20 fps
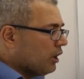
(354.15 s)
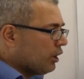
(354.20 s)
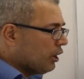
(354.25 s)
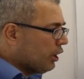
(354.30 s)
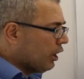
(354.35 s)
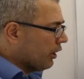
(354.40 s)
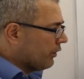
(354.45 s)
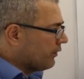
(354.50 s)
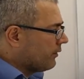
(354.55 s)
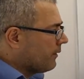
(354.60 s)

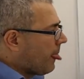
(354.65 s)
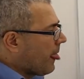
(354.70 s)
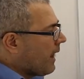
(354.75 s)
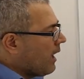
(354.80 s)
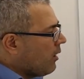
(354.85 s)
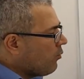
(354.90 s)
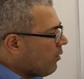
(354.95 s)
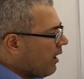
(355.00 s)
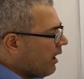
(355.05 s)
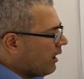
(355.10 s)
Good.
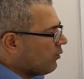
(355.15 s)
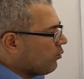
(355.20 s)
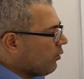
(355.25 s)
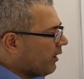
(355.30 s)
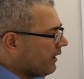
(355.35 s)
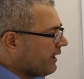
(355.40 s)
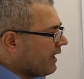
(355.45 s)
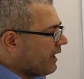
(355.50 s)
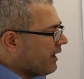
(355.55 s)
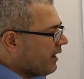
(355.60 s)
Well,
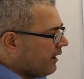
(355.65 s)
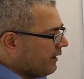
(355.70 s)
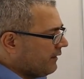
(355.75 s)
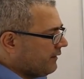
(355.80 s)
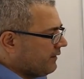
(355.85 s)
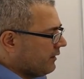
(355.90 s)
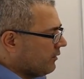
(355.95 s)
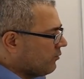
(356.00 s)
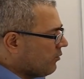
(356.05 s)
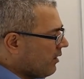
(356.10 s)
what can I
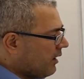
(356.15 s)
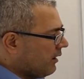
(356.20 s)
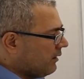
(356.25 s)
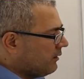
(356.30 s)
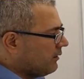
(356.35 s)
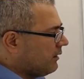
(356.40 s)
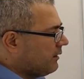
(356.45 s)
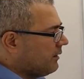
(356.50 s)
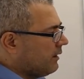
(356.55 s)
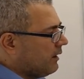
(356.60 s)
do?
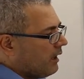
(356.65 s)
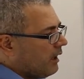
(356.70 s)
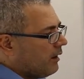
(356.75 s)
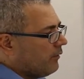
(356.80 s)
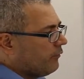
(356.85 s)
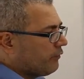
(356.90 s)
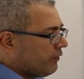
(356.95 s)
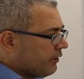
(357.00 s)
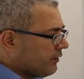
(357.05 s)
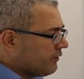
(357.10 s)
Well,
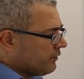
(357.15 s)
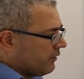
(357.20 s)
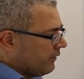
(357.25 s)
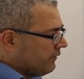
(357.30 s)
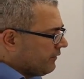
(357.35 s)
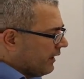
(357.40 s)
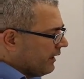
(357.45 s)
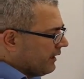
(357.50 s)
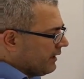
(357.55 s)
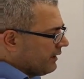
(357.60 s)
first off, I